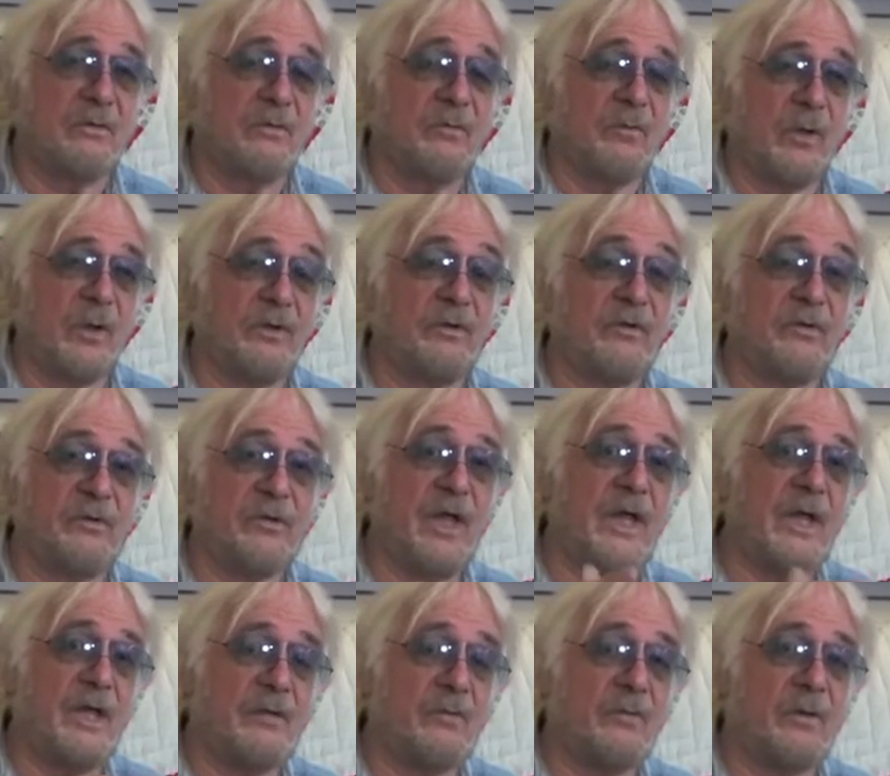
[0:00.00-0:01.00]
will
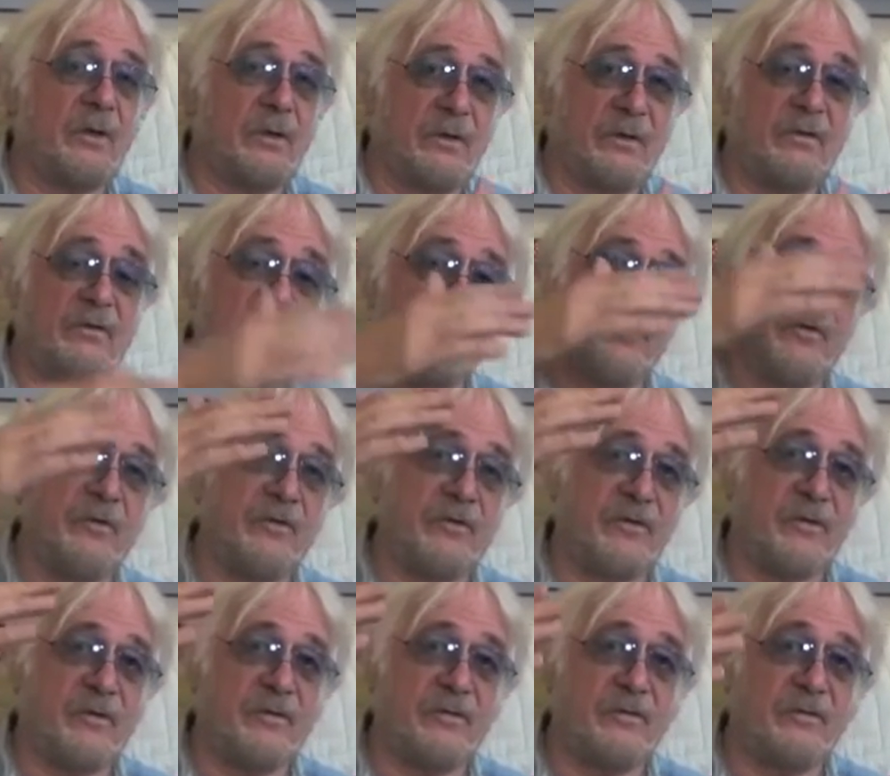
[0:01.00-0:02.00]
understand what the difference
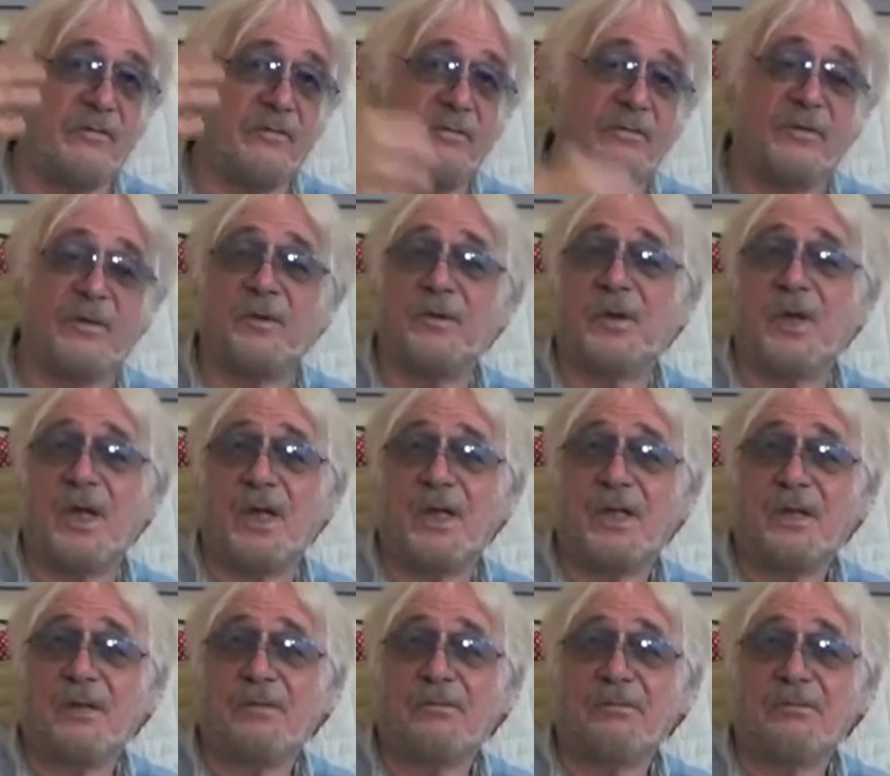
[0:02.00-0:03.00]
is. Okay?
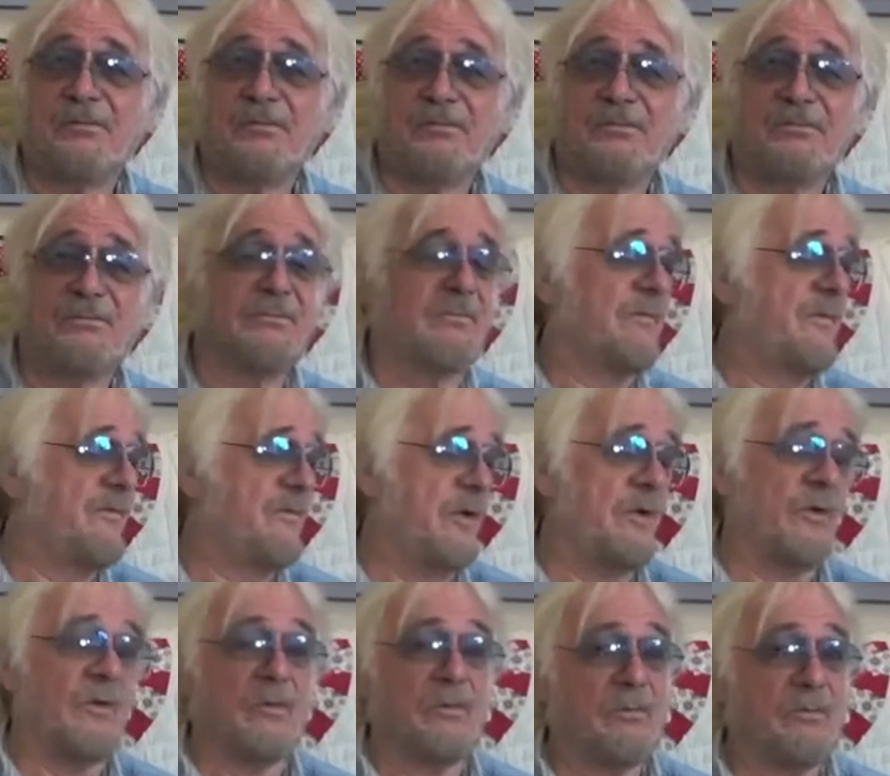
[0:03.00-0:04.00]

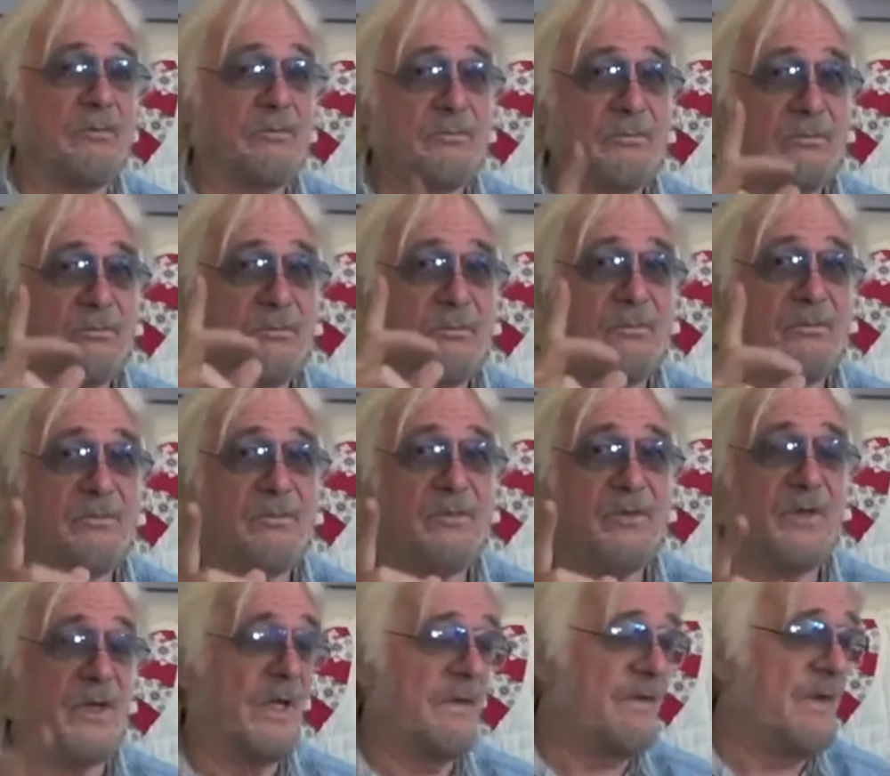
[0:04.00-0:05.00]
So,
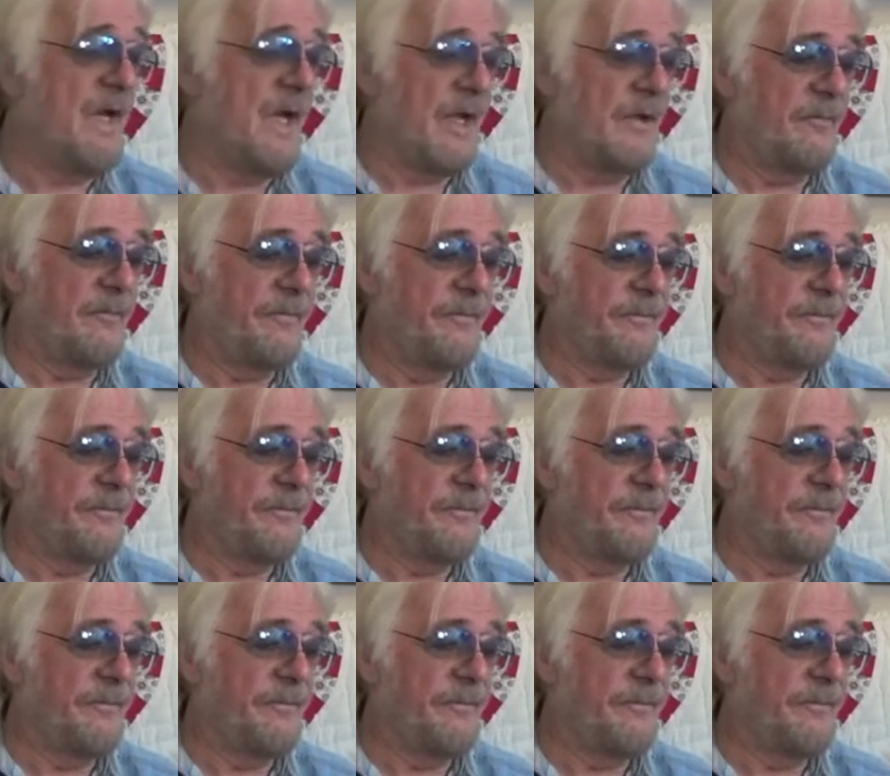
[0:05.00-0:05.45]
you get that.